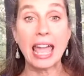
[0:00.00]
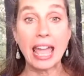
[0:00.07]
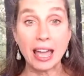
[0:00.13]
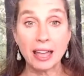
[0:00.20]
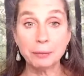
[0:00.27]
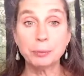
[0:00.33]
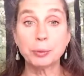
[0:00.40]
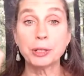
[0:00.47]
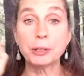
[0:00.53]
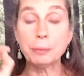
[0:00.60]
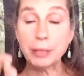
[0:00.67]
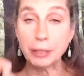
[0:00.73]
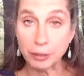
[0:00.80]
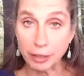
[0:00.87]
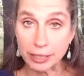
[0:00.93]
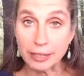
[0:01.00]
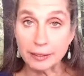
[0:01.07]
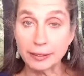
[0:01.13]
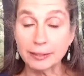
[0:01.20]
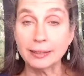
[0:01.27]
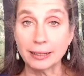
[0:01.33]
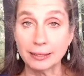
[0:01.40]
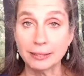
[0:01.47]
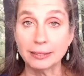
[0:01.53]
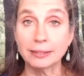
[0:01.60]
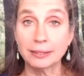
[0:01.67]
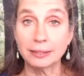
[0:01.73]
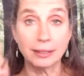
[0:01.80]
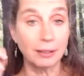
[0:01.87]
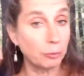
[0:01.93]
And put a period in the sentence